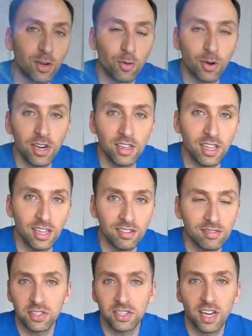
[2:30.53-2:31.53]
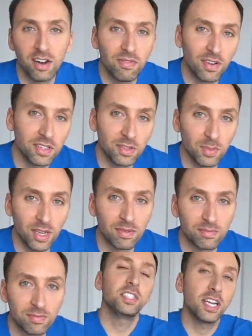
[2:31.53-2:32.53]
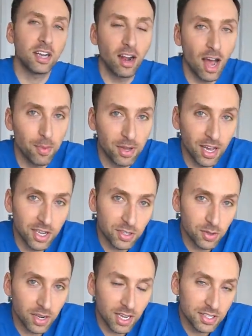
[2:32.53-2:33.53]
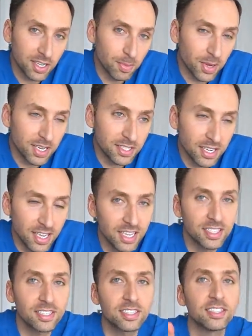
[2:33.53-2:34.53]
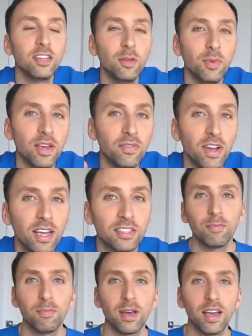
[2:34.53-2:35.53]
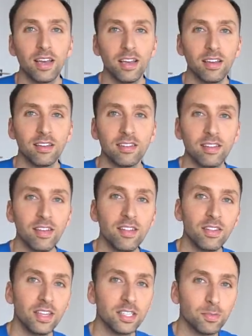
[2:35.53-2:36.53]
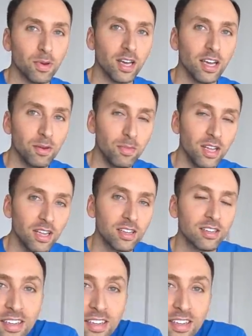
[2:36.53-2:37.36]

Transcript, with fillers: accordingly. Just kind of fun to me. The second hobby I enjoy outside of medicine is, you may have guessed by this behind me,